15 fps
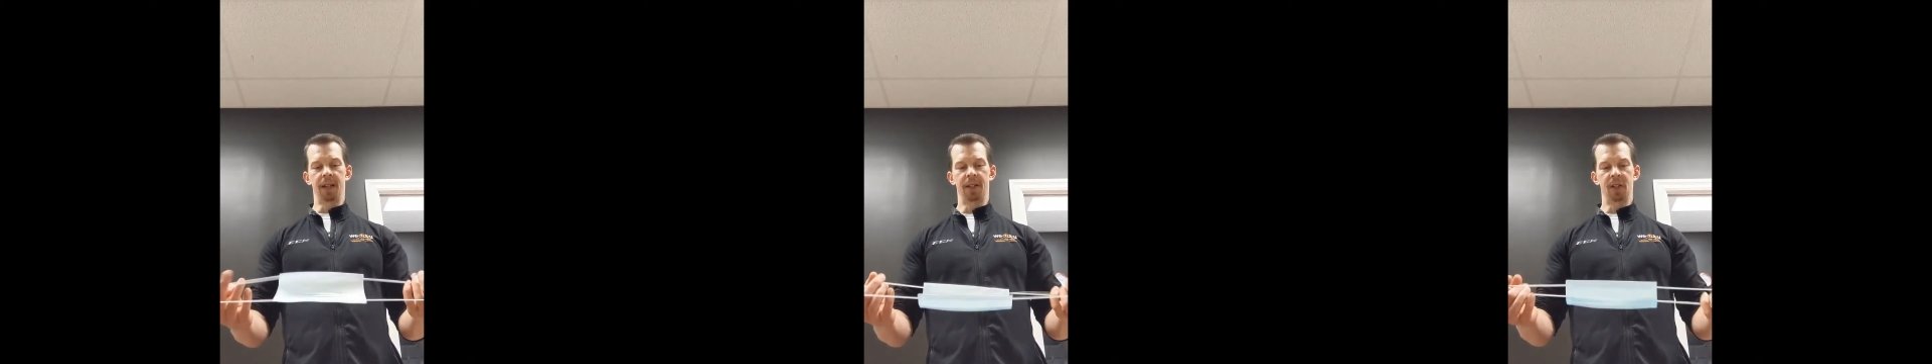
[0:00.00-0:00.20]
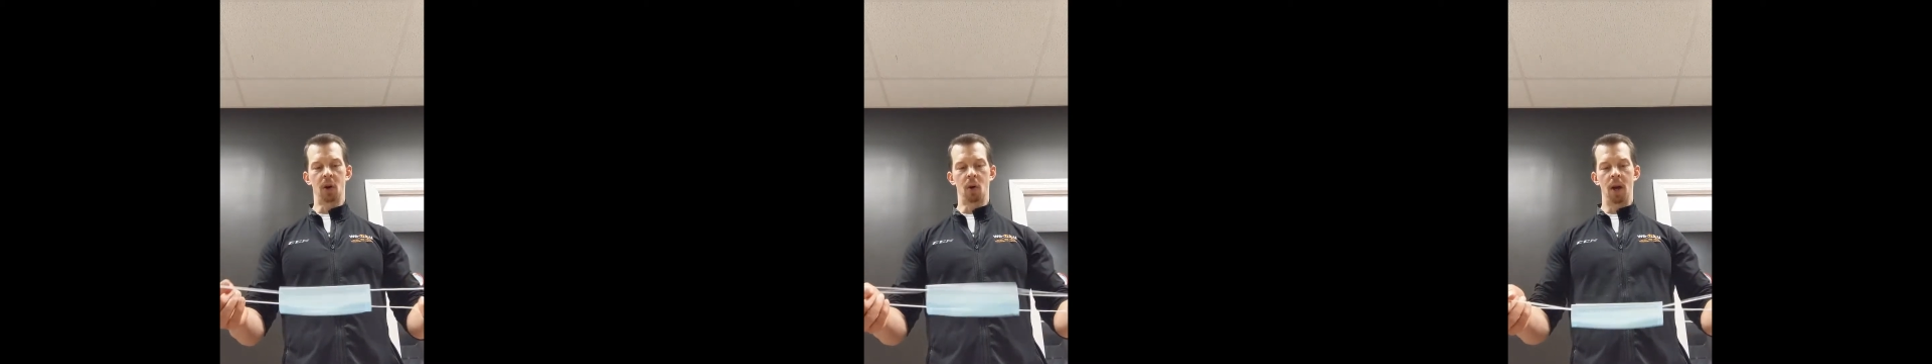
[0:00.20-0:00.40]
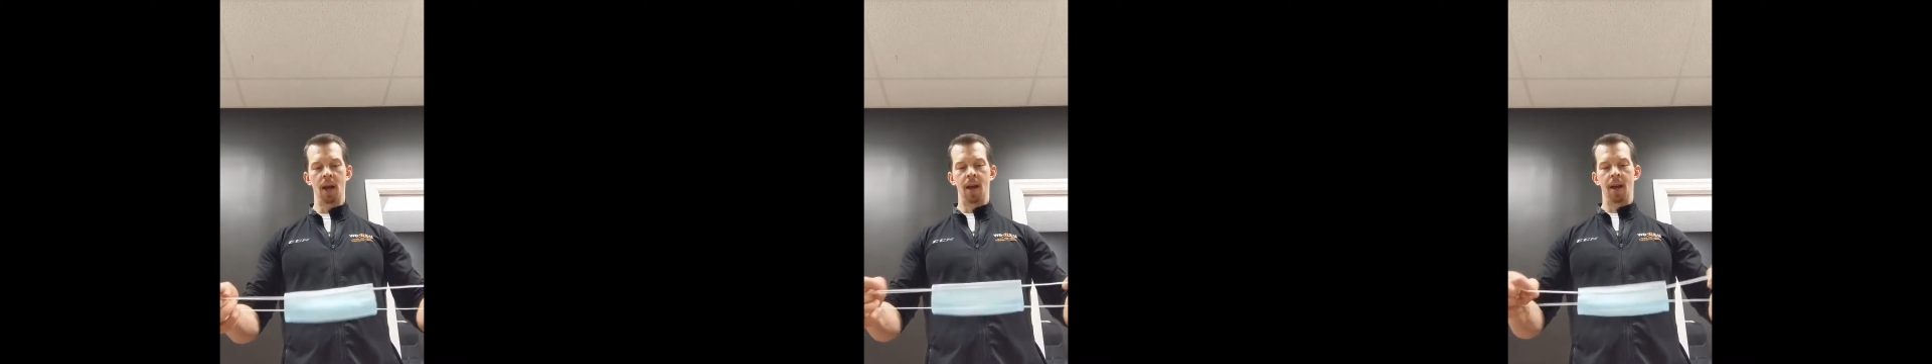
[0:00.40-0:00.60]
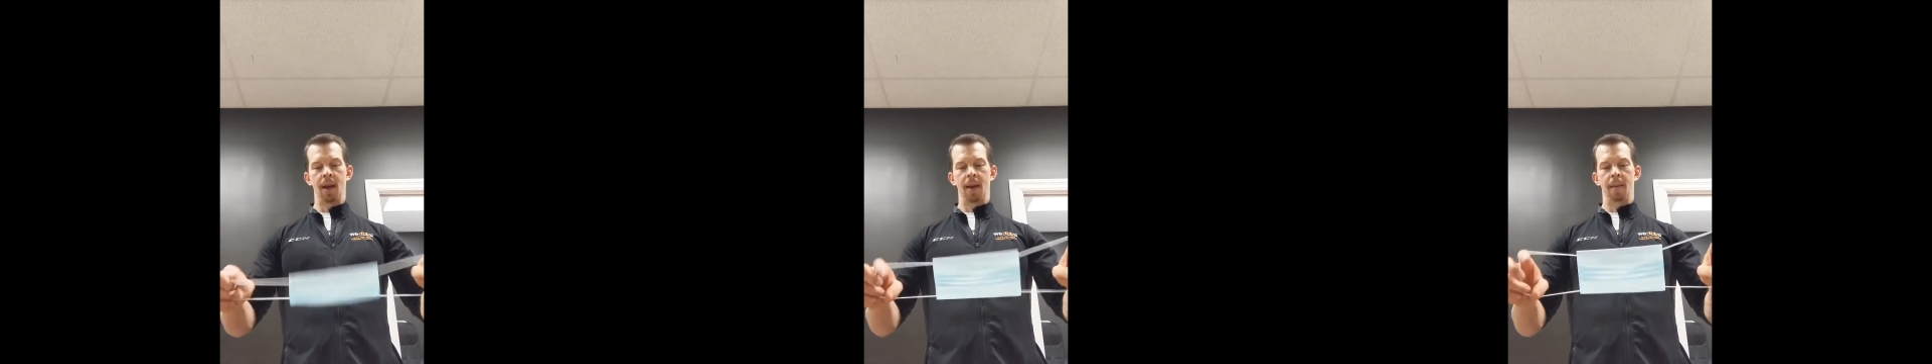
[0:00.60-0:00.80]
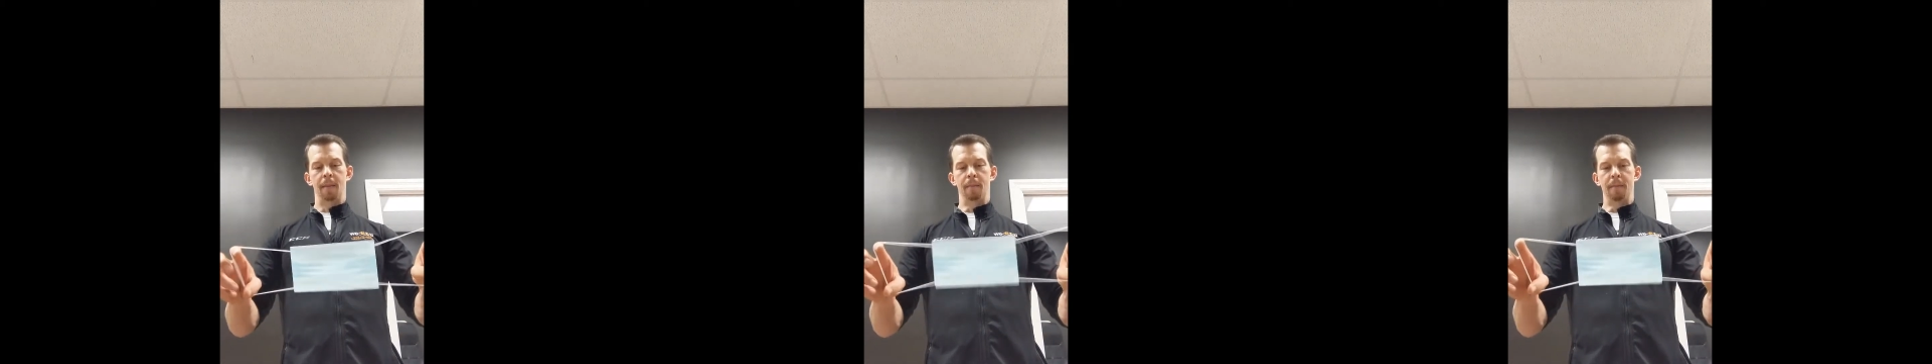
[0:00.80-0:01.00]
So
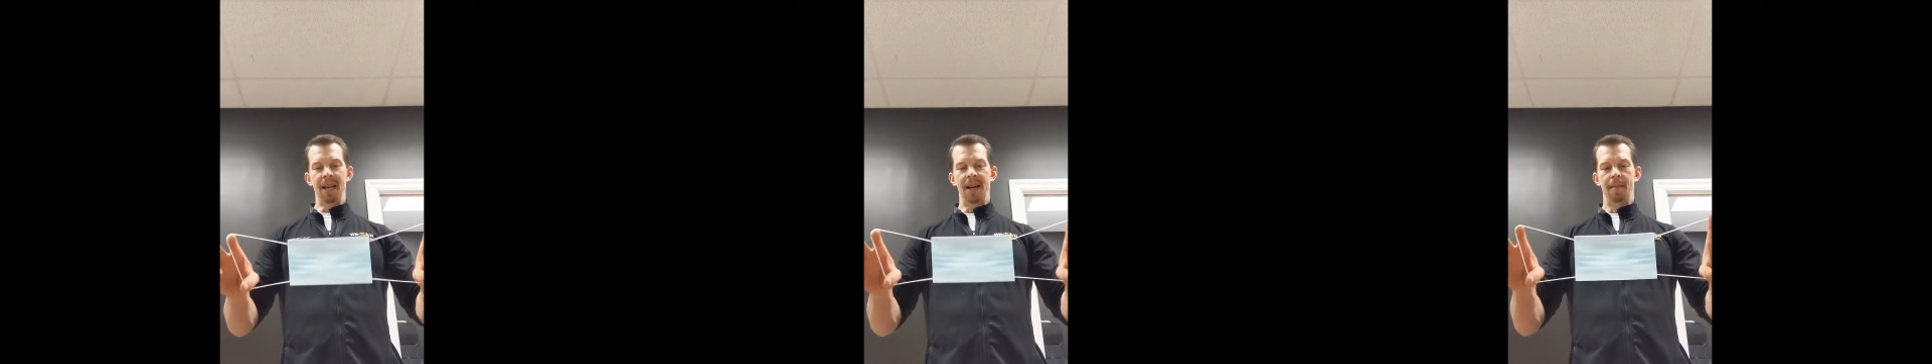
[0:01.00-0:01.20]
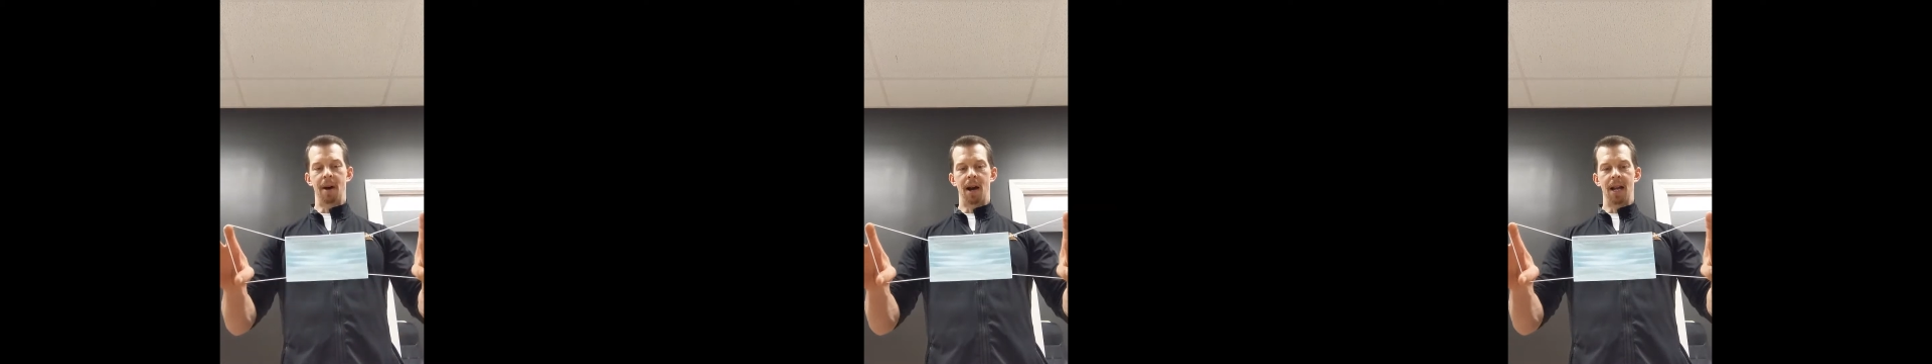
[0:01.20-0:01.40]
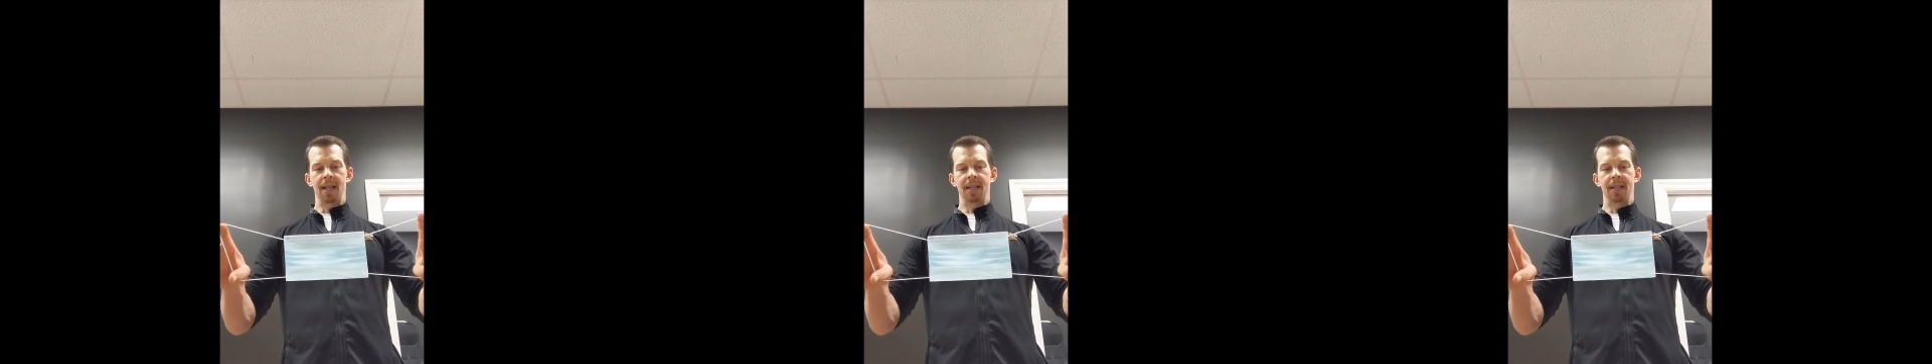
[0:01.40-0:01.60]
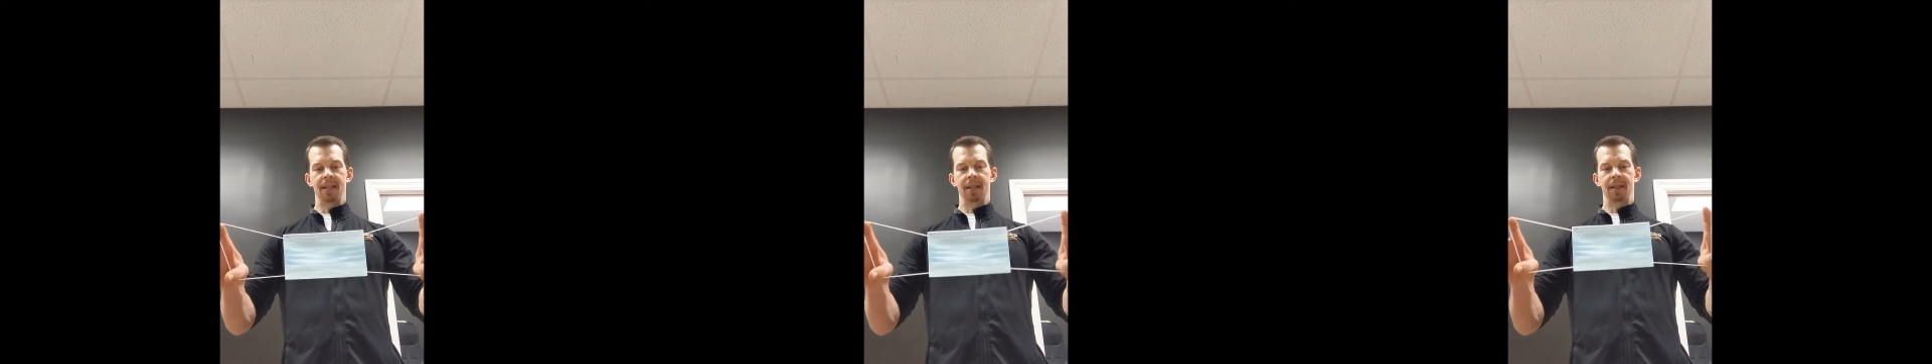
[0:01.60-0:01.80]
minimize